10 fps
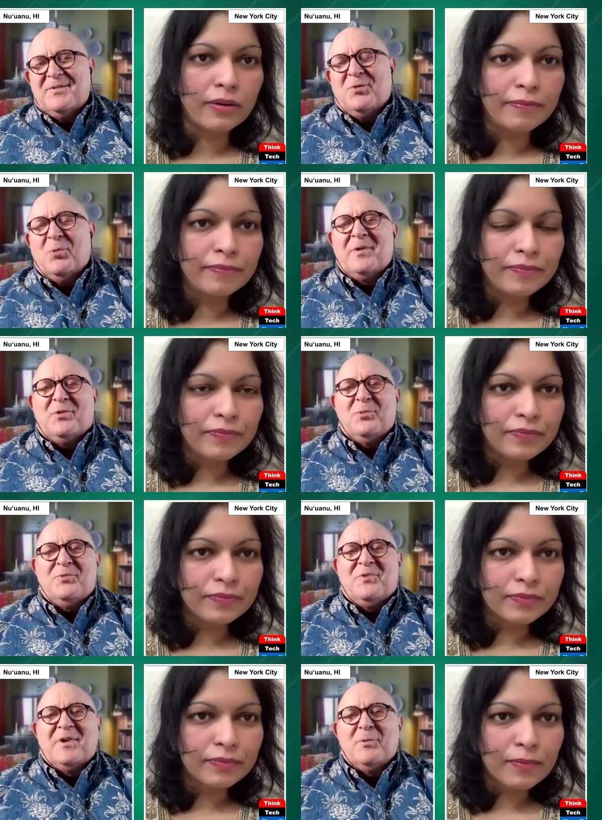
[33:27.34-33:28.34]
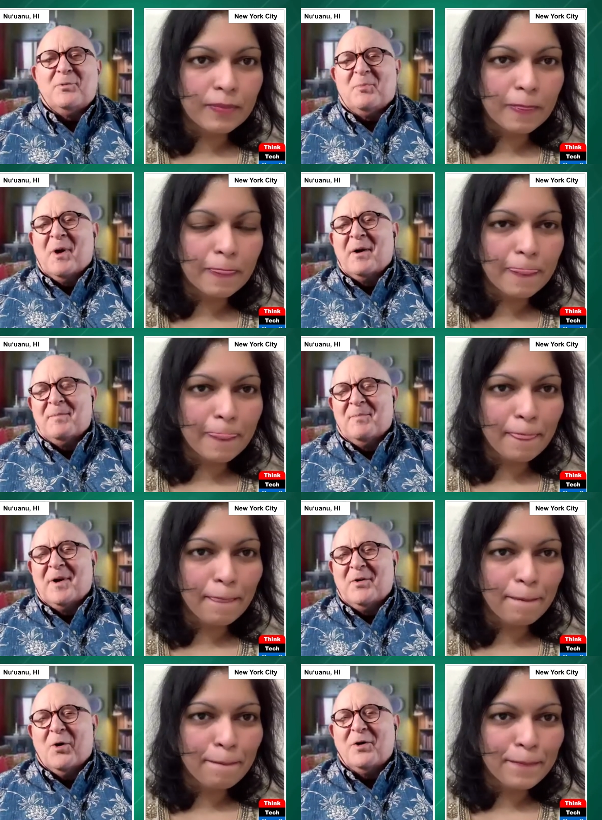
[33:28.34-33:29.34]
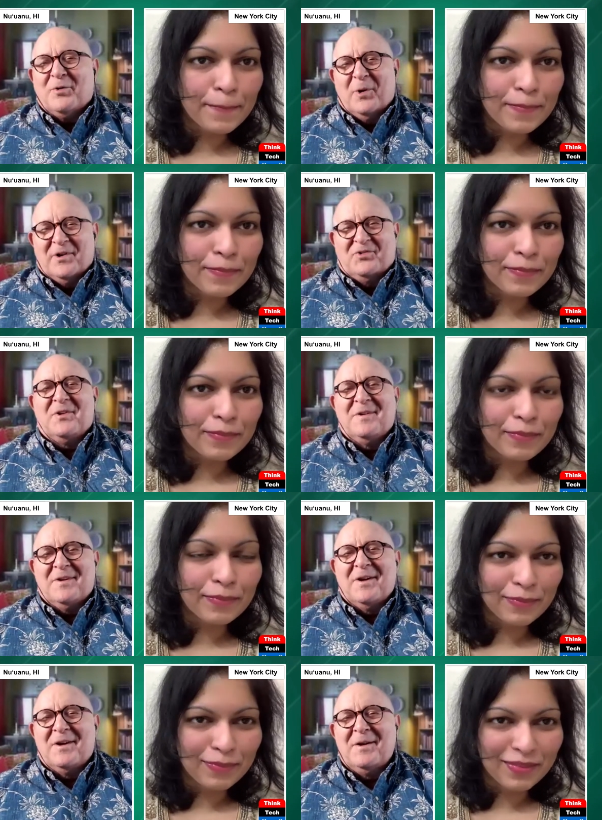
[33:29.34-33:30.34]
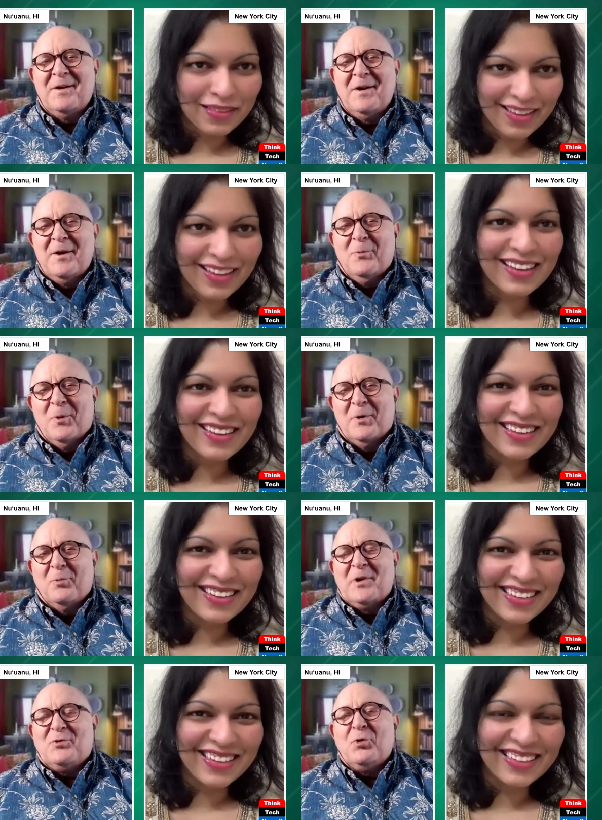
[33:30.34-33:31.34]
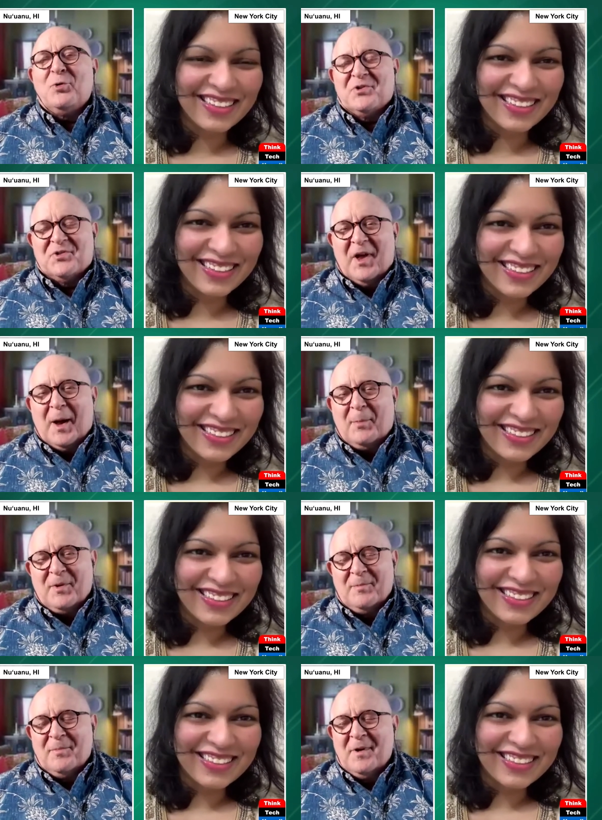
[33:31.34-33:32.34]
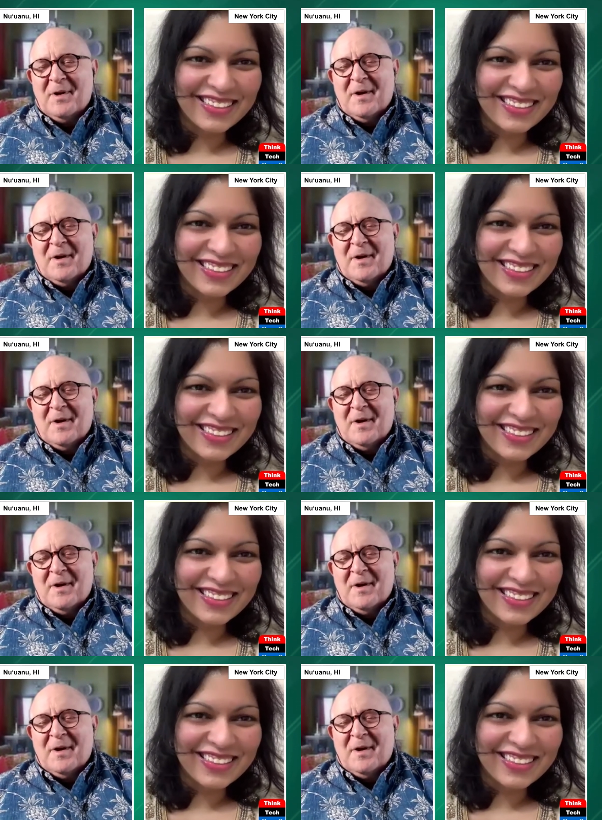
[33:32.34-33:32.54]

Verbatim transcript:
Speaker 1: to to deal with my my hard question? Okay, what do we do to stop him?